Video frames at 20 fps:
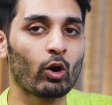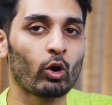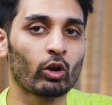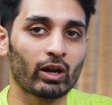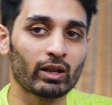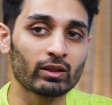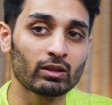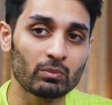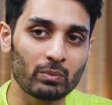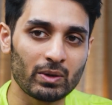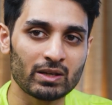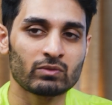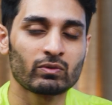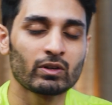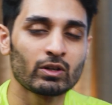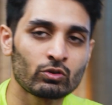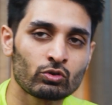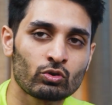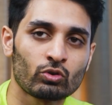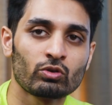Or rather, the best
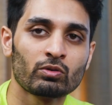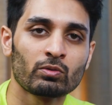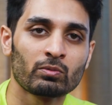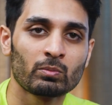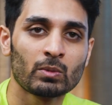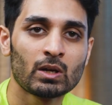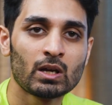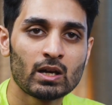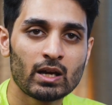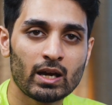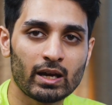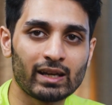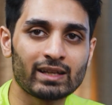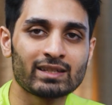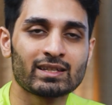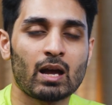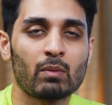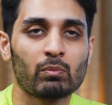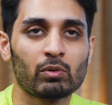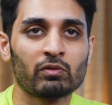way to show you an
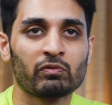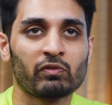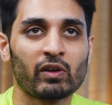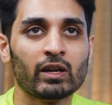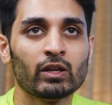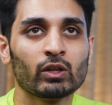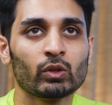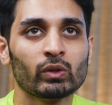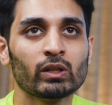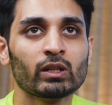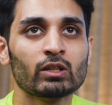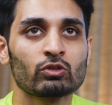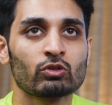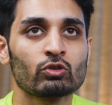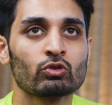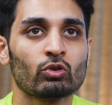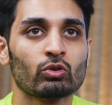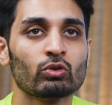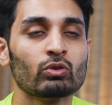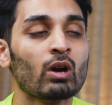example of fine-tuning is
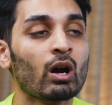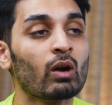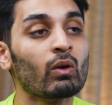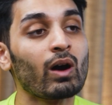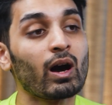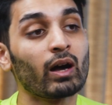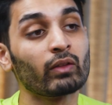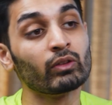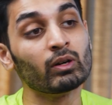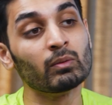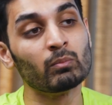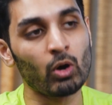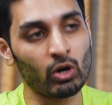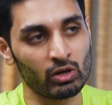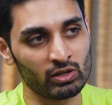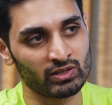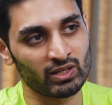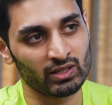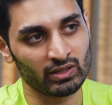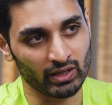to show you how other
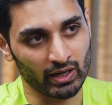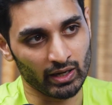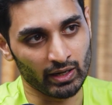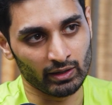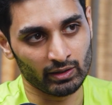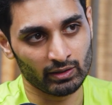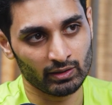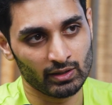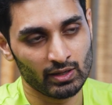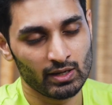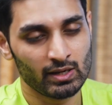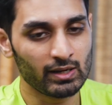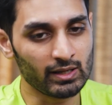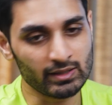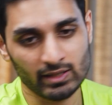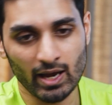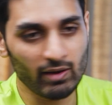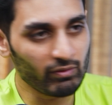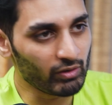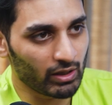models are trained.
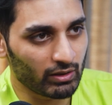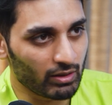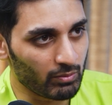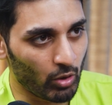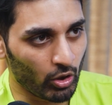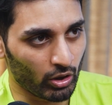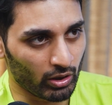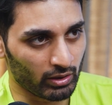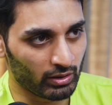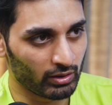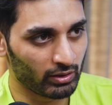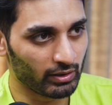Let's say I have another model.